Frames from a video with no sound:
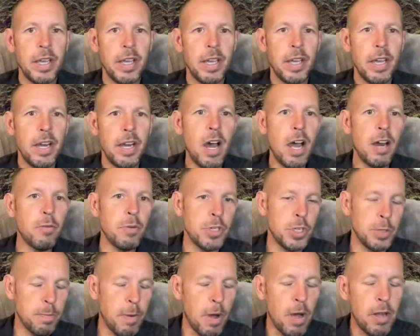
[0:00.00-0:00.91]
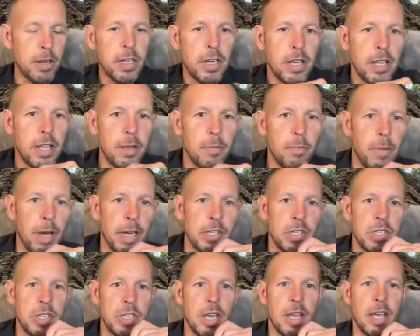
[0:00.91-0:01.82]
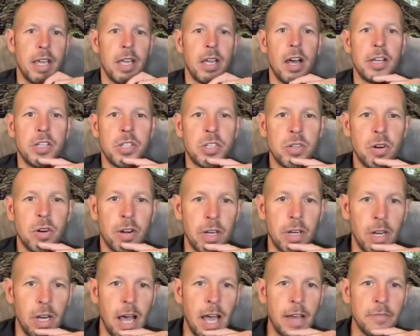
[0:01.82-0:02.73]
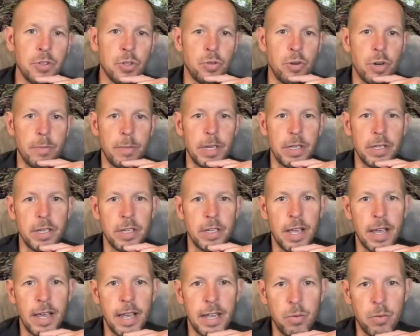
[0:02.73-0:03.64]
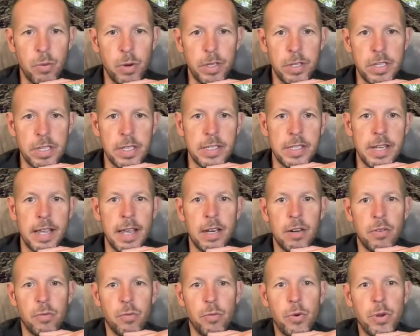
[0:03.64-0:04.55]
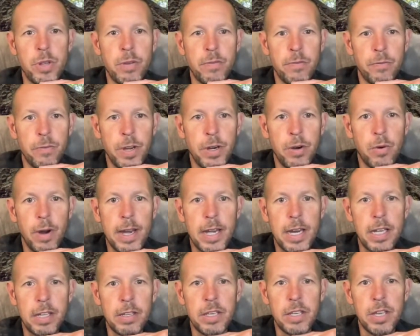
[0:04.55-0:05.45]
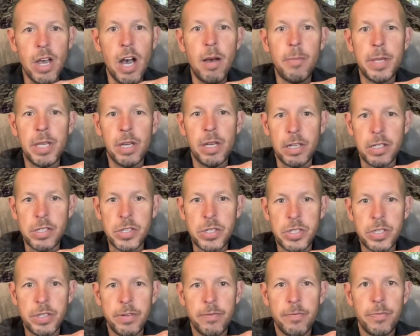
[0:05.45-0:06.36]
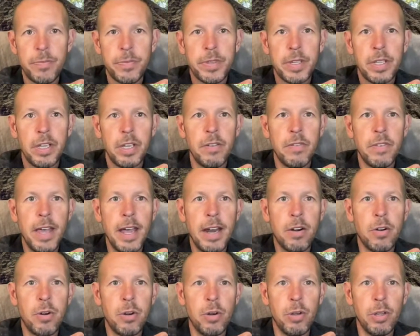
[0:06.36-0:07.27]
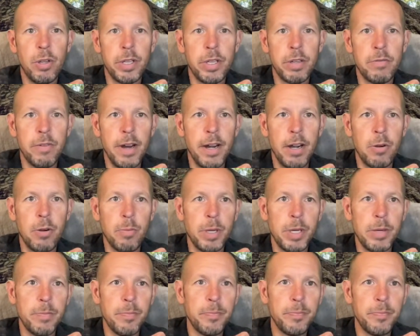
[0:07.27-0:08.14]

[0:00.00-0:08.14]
And I responded to him by saying I started live streaming today with the intent of reinvigorating the ambiance of that early environment.